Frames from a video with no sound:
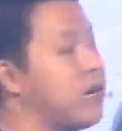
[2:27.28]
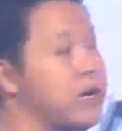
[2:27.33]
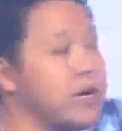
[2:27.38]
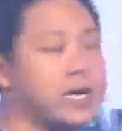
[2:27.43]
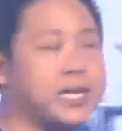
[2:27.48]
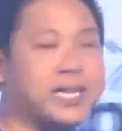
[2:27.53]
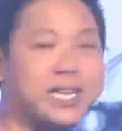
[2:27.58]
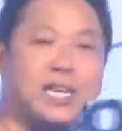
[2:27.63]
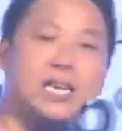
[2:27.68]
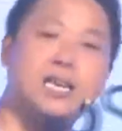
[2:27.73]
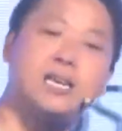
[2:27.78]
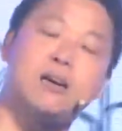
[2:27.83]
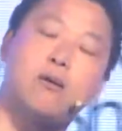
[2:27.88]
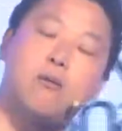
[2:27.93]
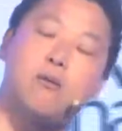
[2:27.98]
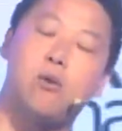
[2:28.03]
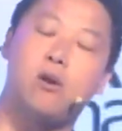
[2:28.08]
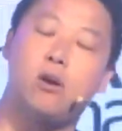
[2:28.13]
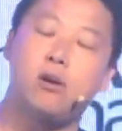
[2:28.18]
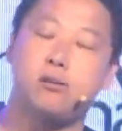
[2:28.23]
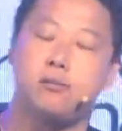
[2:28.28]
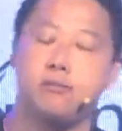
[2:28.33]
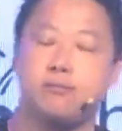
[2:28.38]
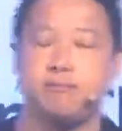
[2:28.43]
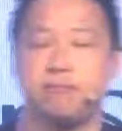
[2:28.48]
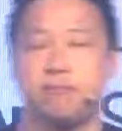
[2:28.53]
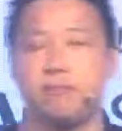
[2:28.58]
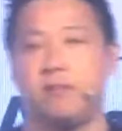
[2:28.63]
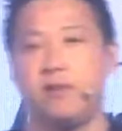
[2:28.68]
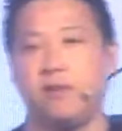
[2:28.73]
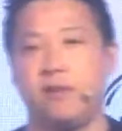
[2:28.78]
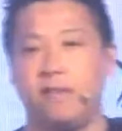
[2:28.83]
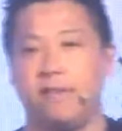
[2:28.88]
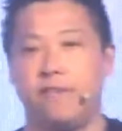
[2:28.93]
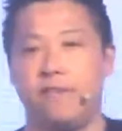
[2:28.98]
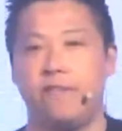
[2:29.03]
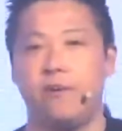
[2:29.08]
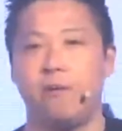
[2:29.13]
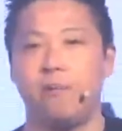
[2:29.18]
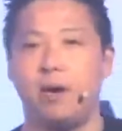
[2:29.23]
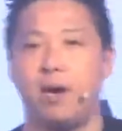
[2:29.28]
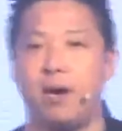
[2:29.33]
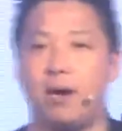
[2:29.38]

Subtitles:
I got a Dean Award for